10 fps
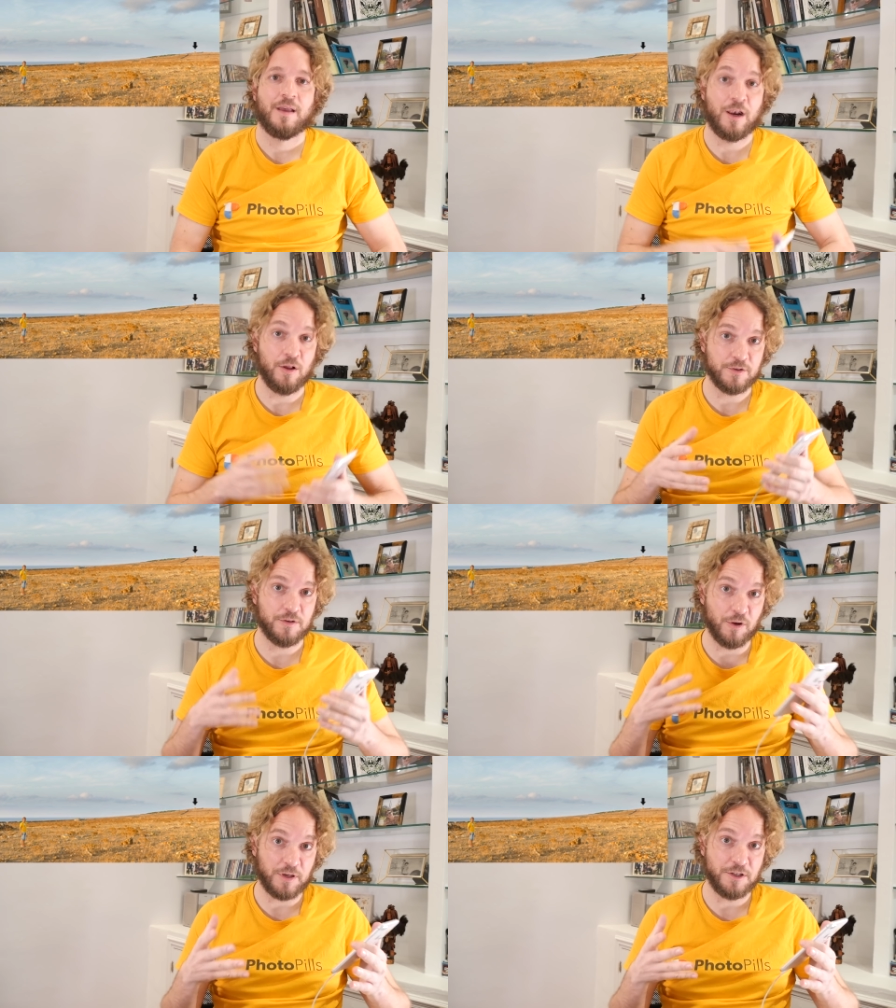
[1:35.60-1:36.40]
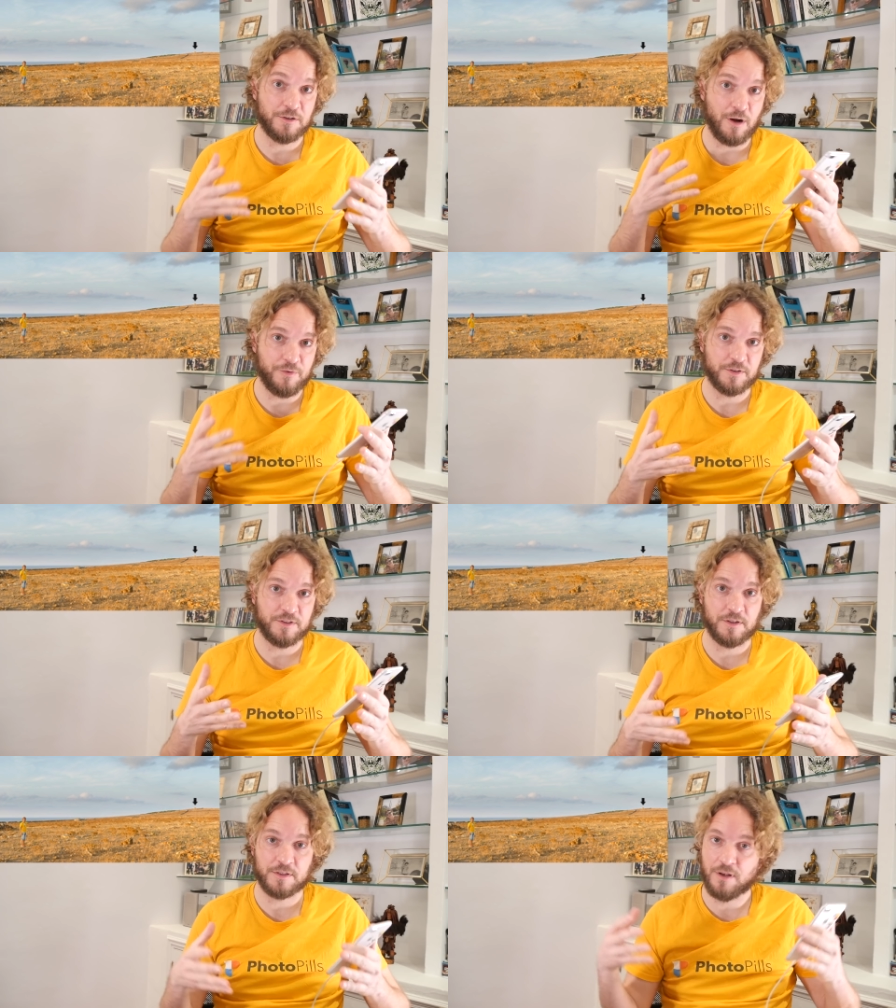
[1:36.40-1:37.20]
And also the location offers
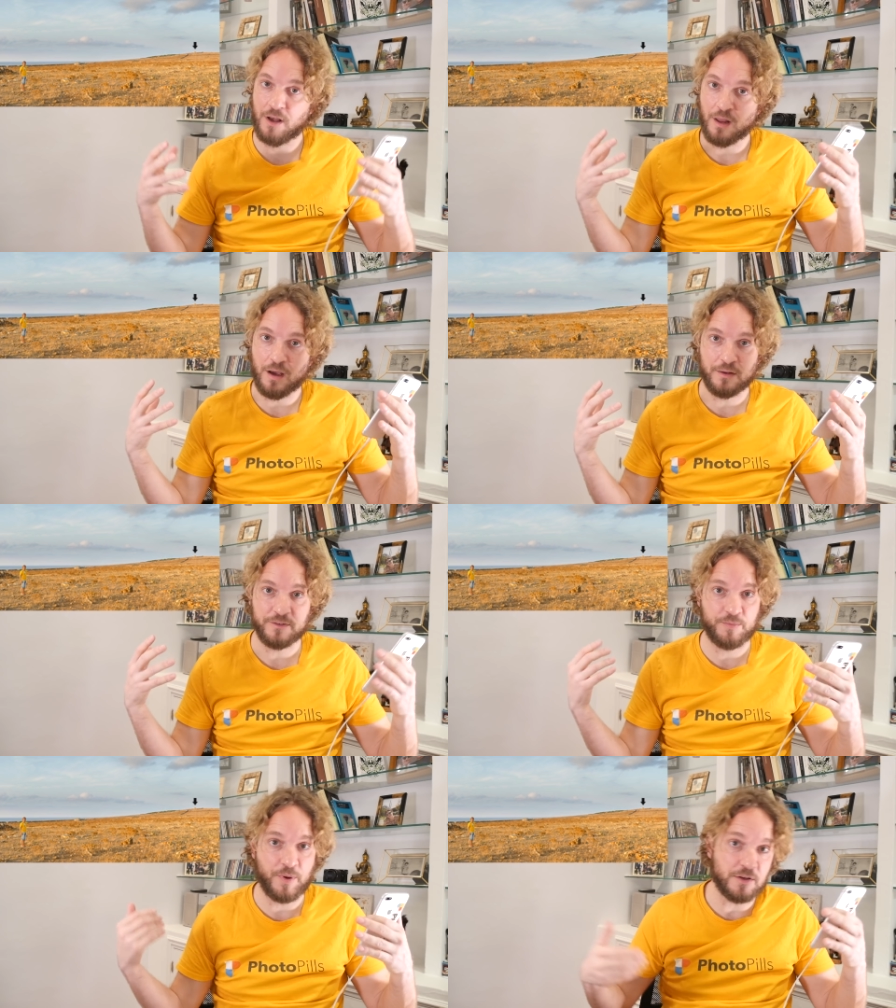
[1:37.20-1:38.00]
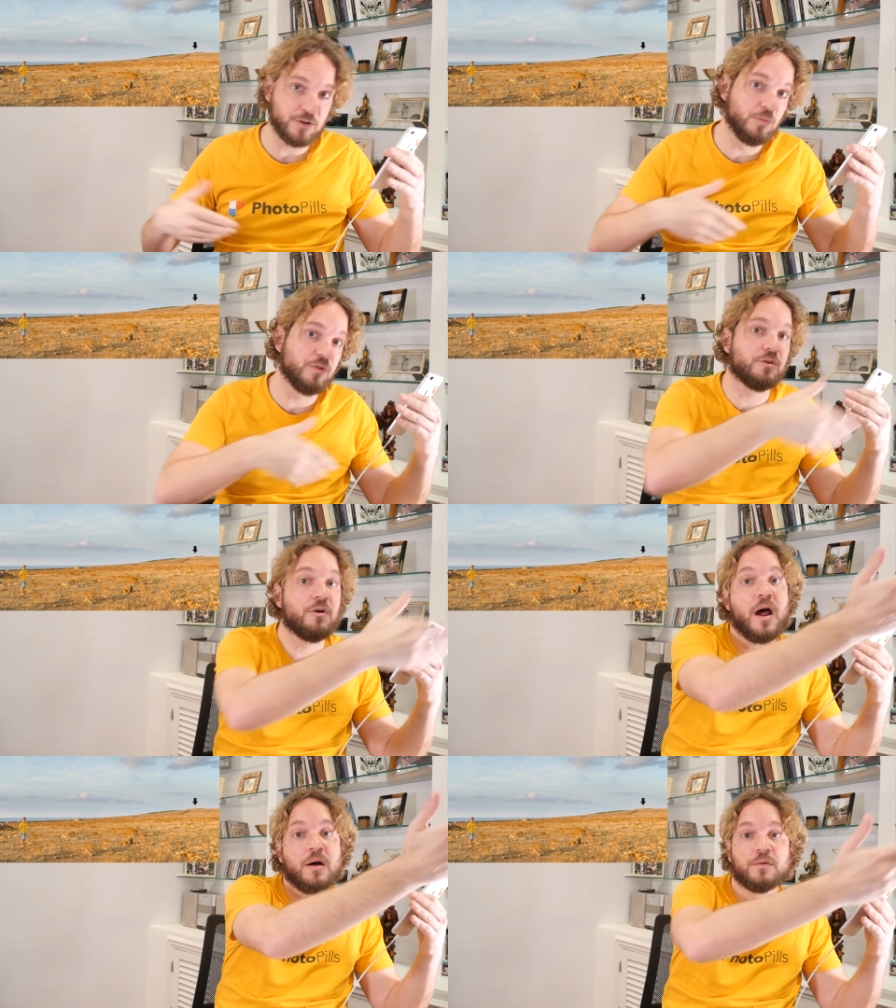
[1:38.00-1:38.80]
us a lot of space to move
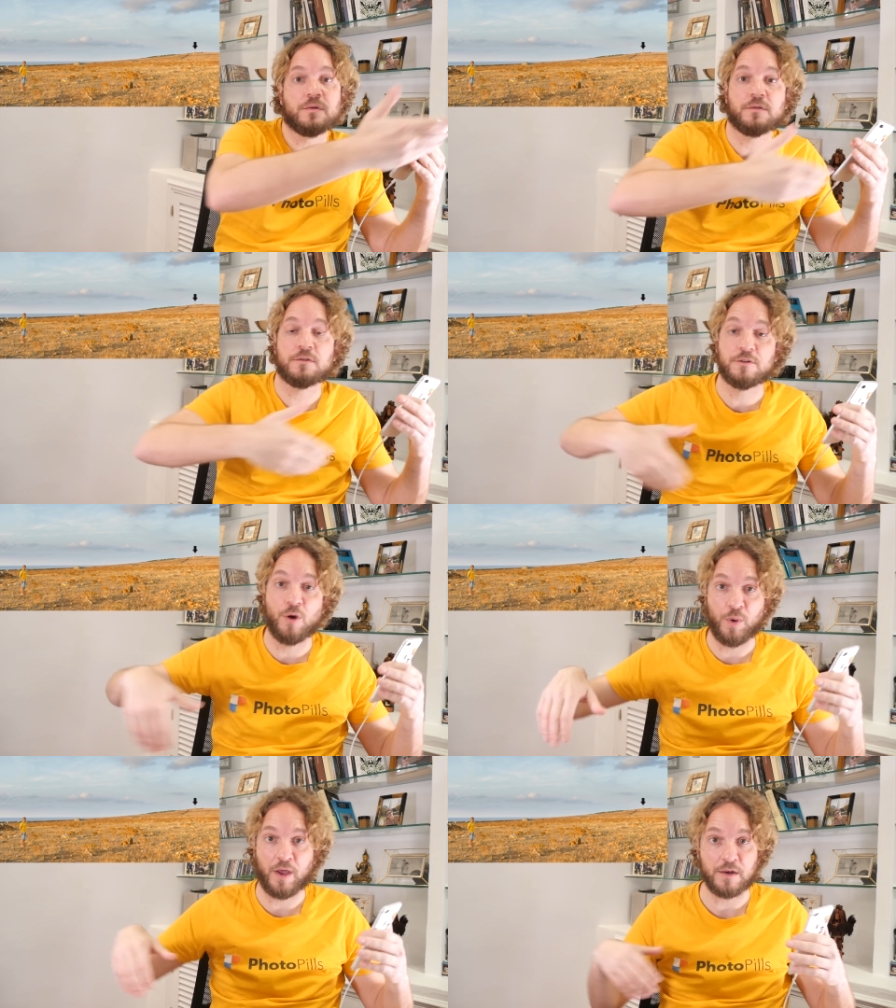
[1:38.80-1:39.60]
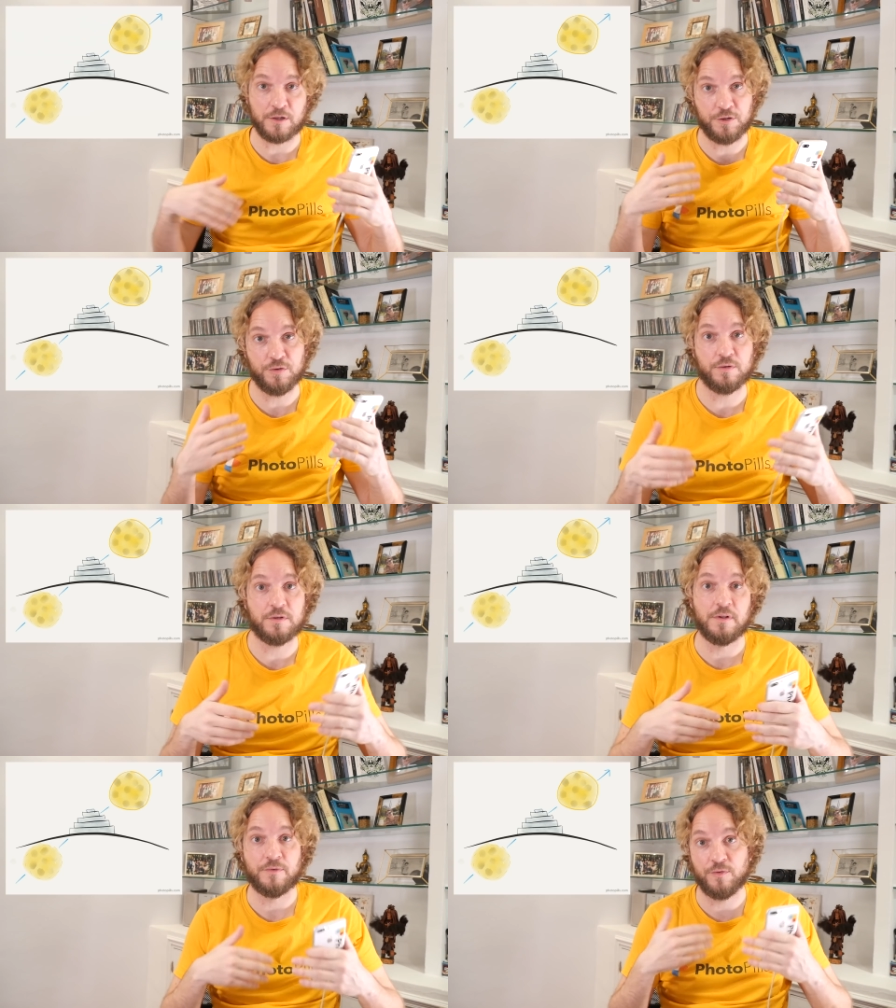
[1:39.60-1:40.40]
around, so we can
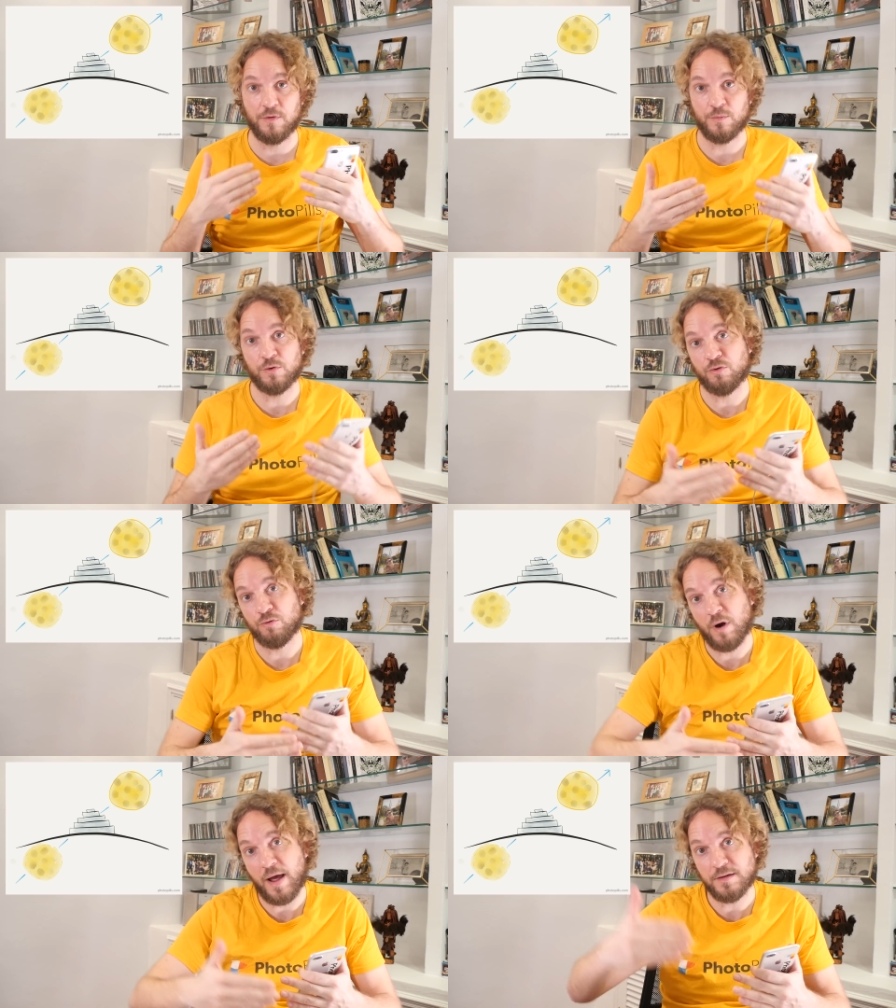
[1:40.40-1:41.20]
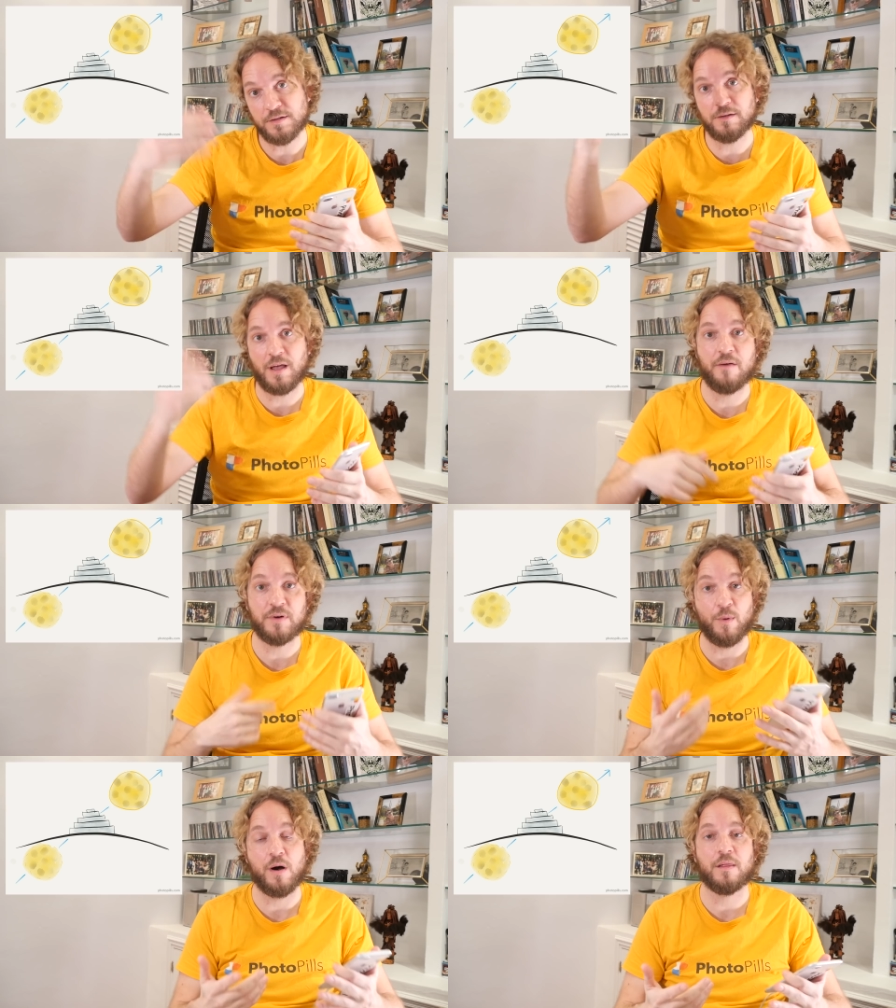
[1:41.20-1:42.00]
shoot the full moon rising every
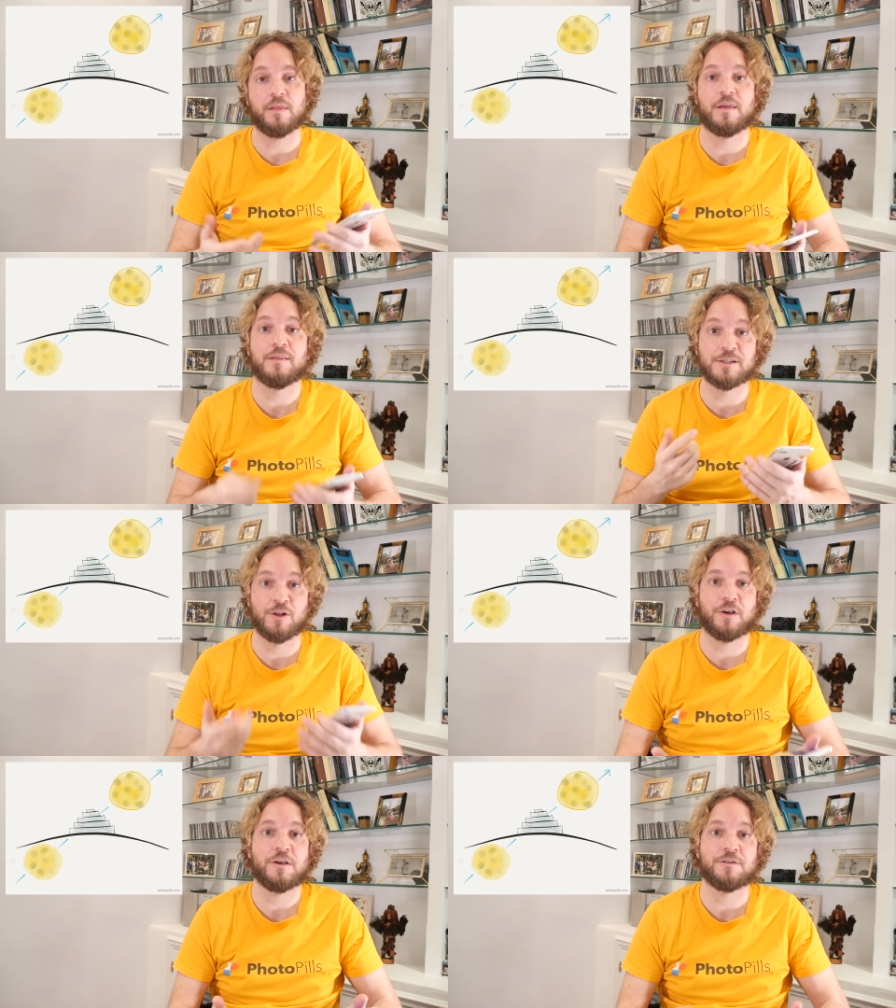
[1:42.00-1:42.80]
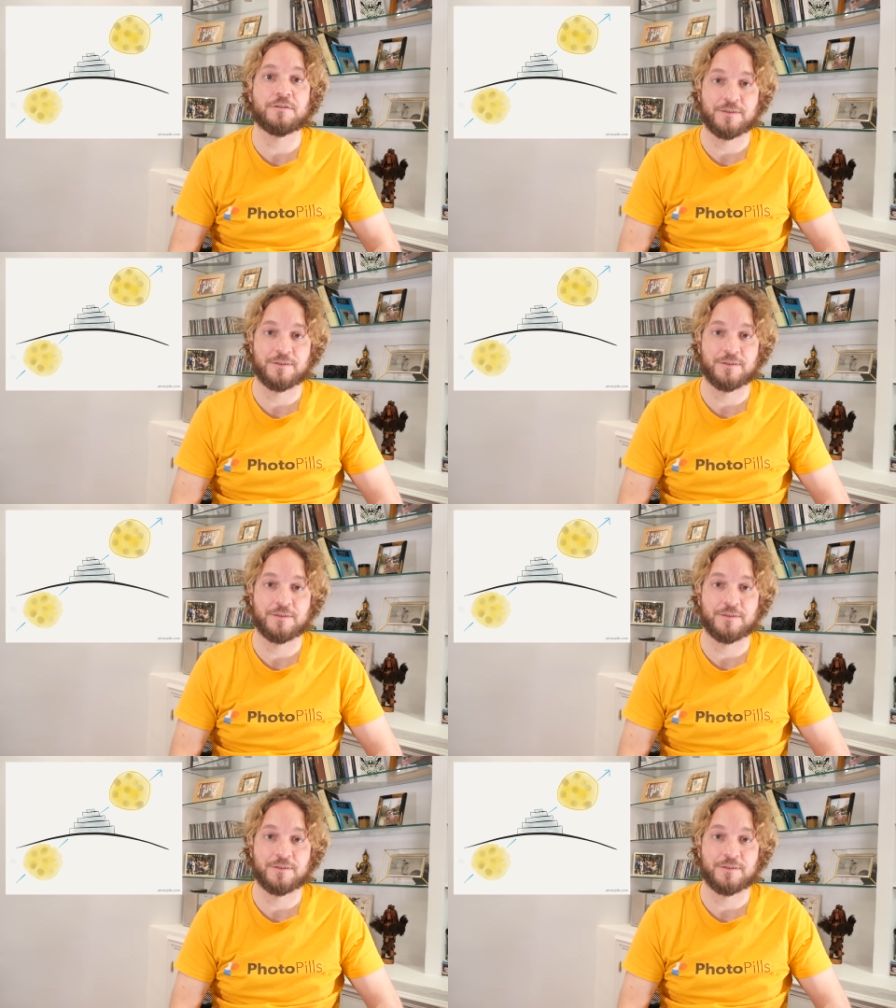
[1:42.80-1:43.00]
month in this location,